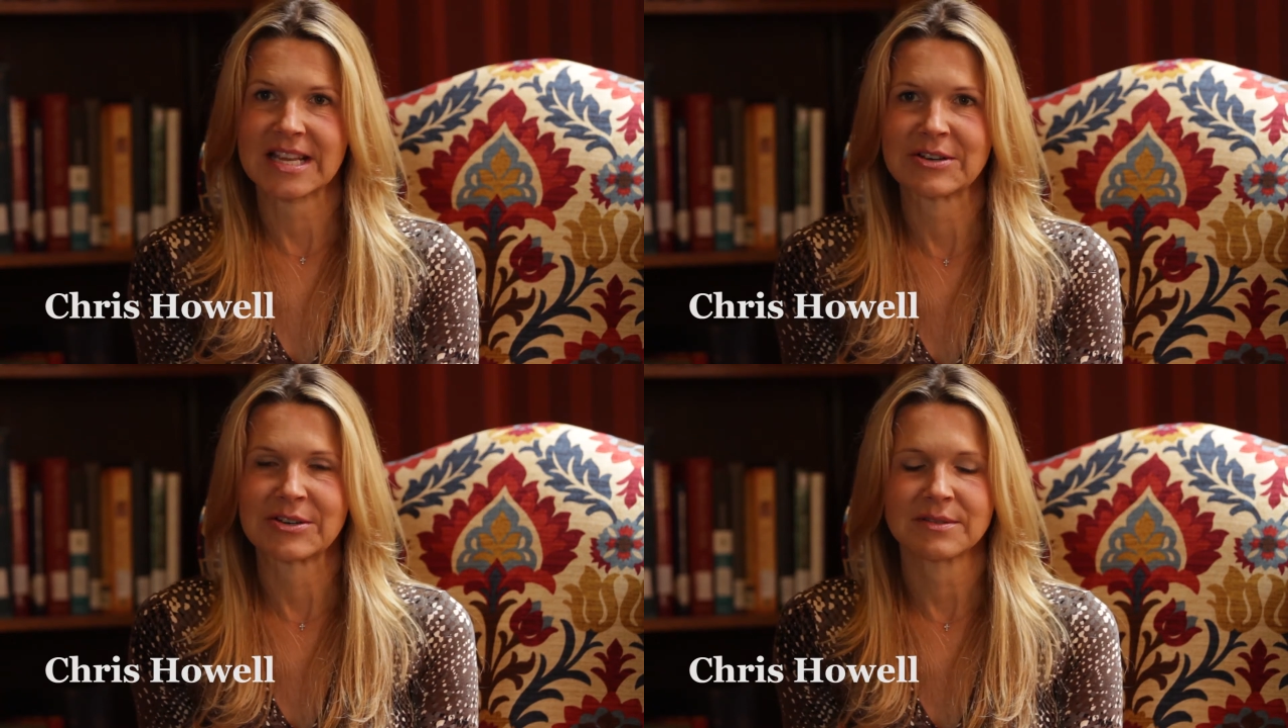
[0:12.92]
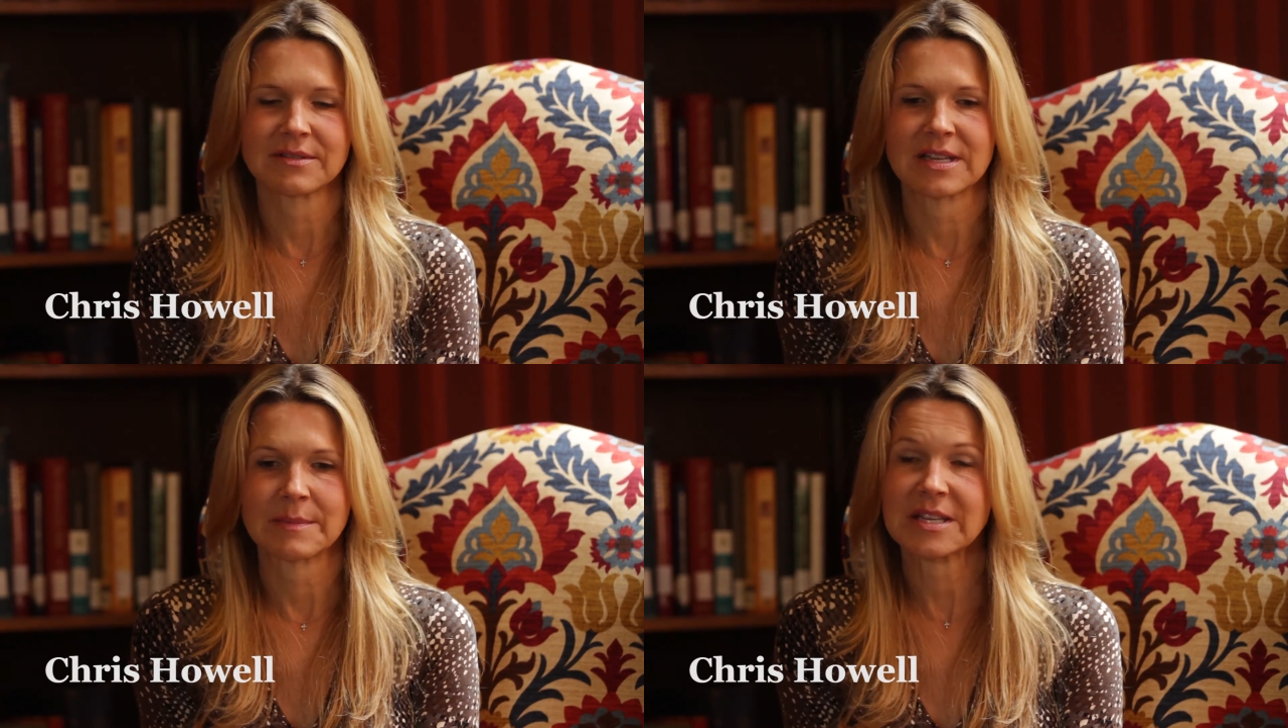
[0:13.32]

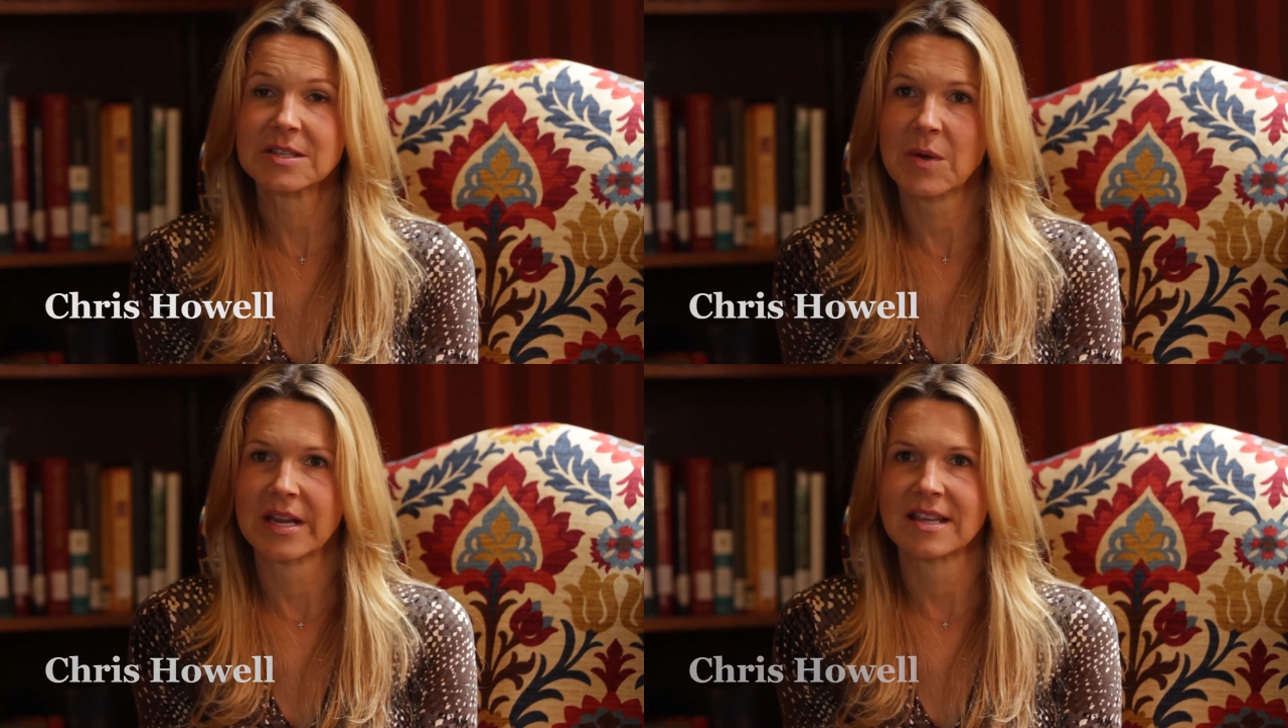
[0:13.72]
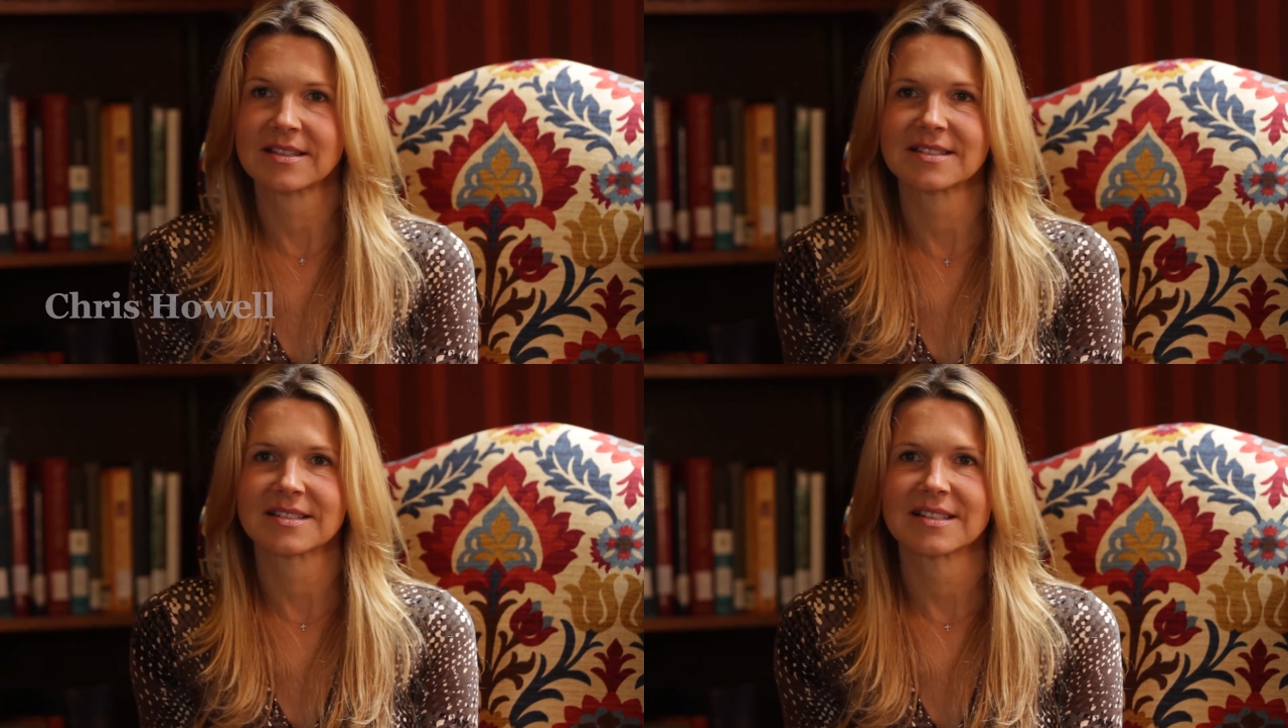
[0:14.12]
ago in my
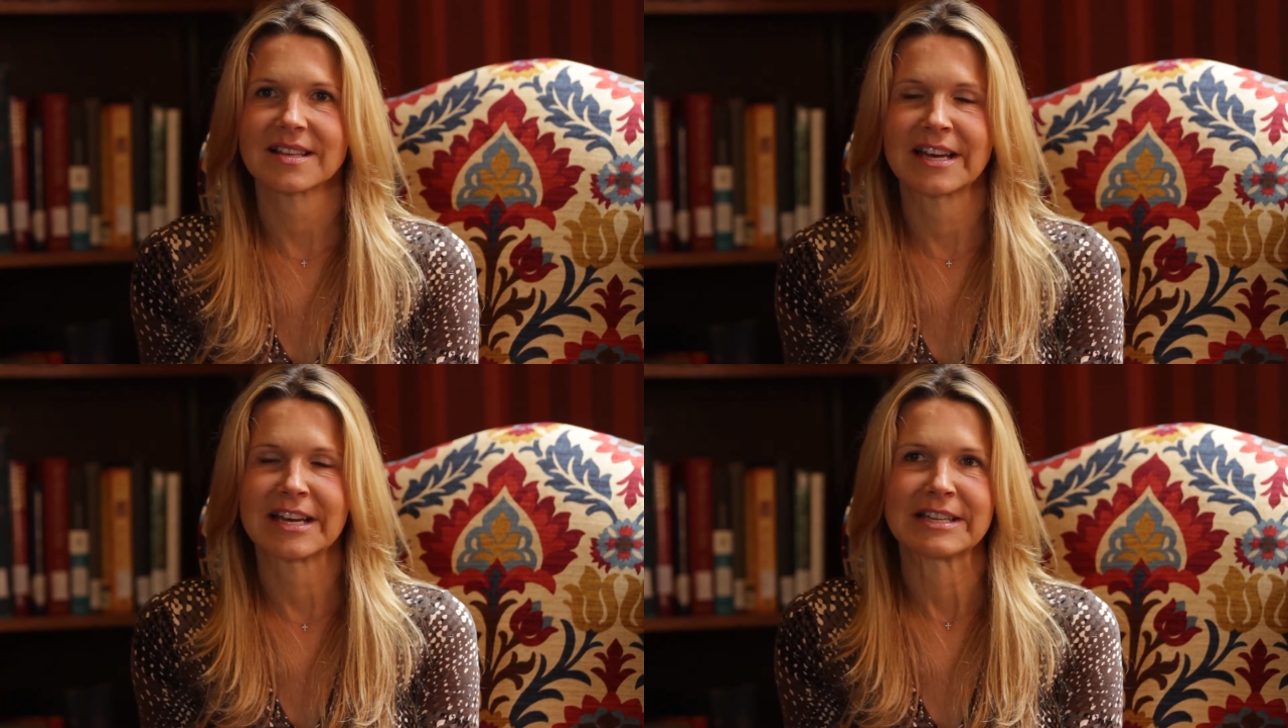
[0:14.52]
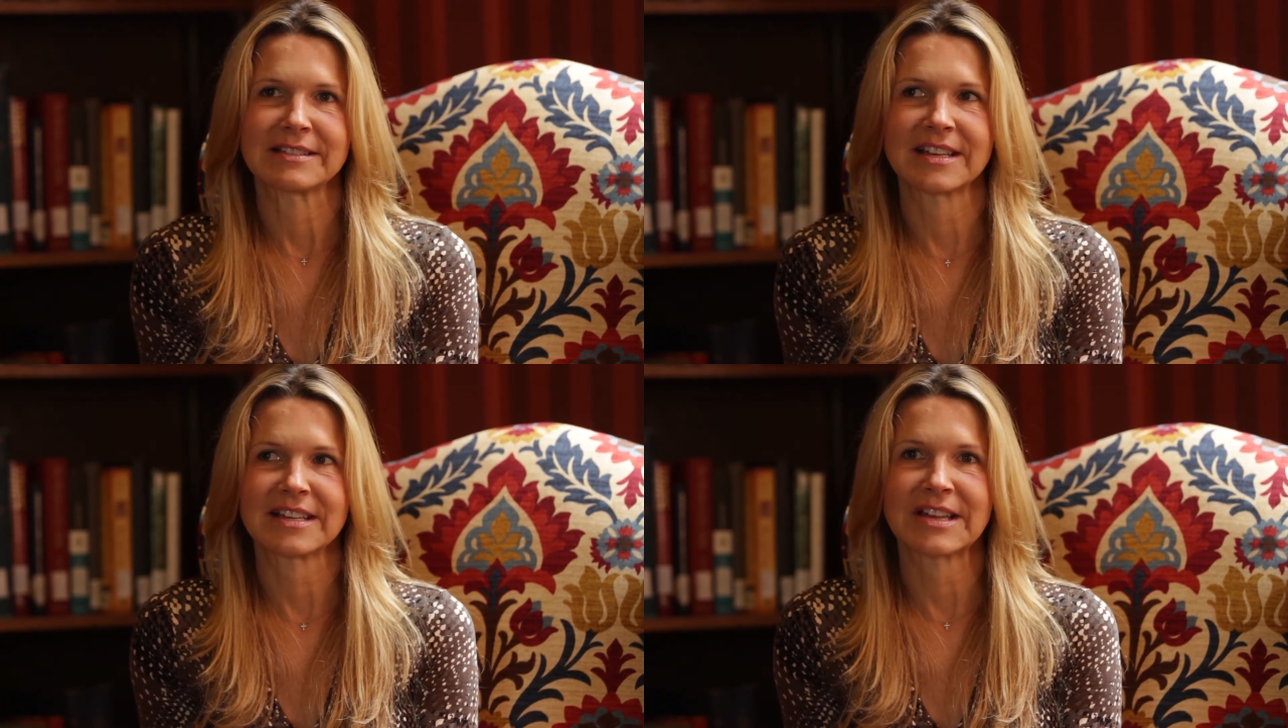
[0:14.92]
20s.
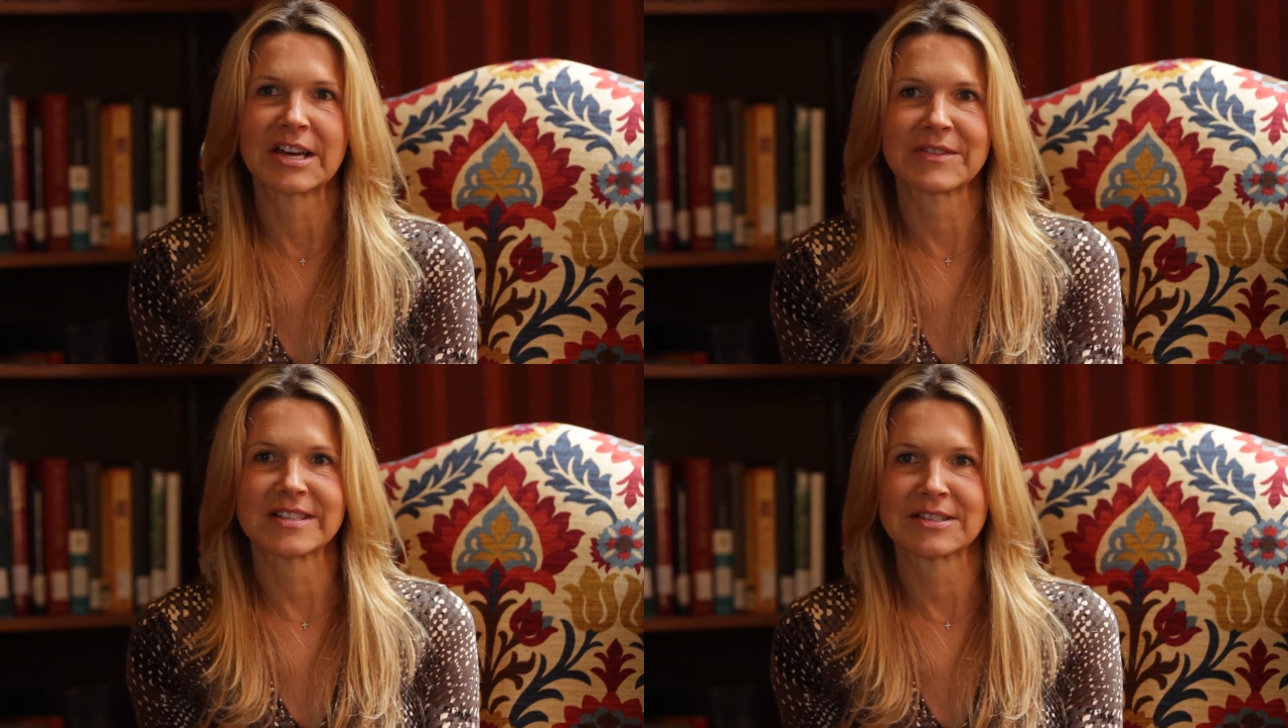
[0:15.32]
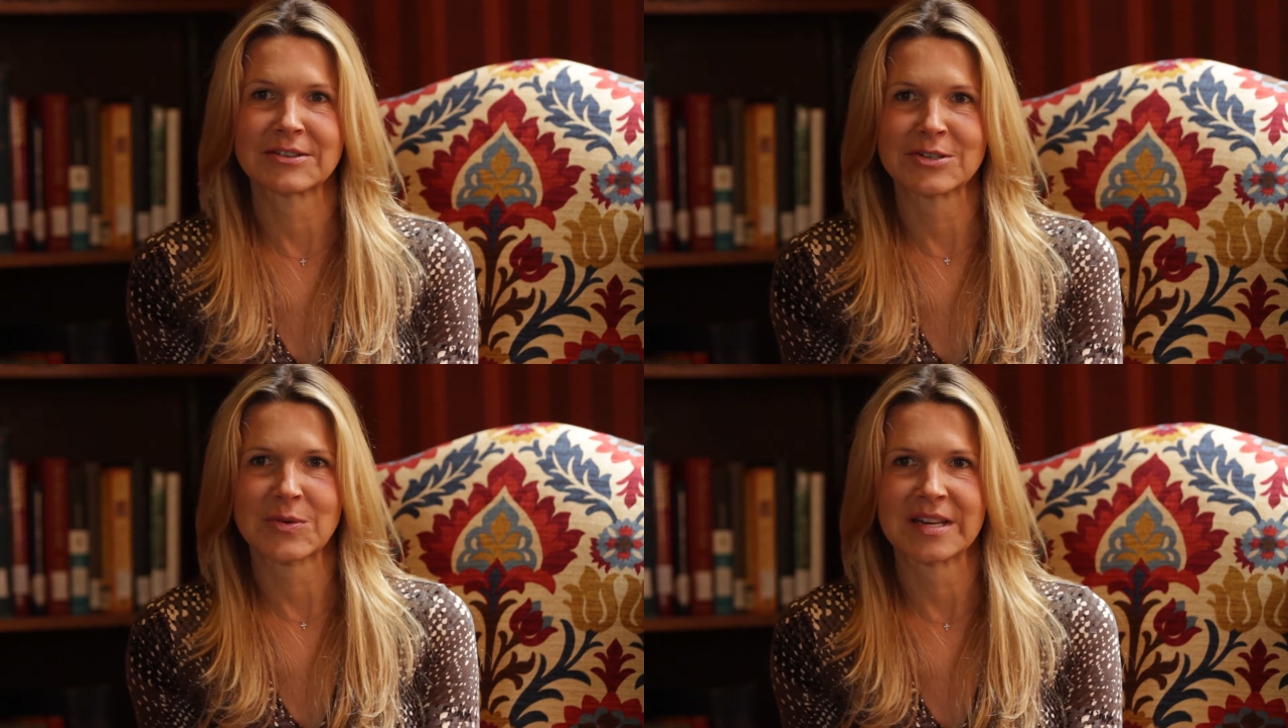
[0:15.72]
Like a lot of us in
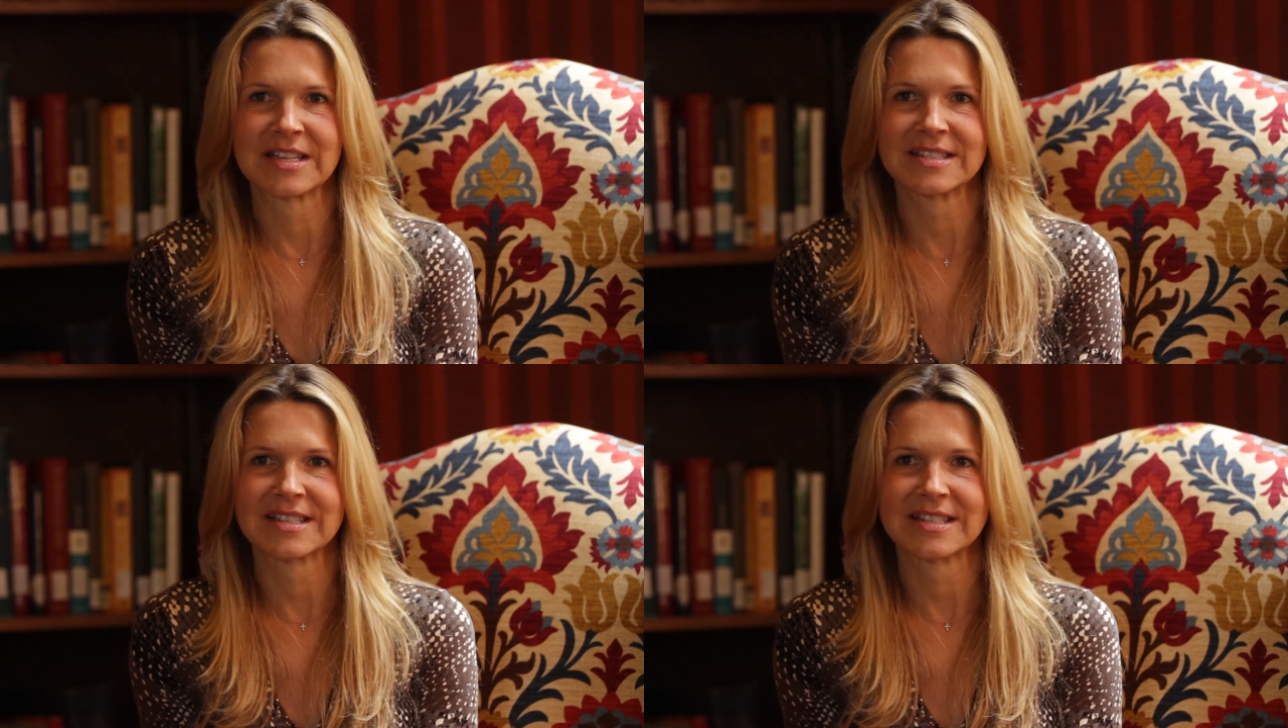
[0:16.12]
our 20s,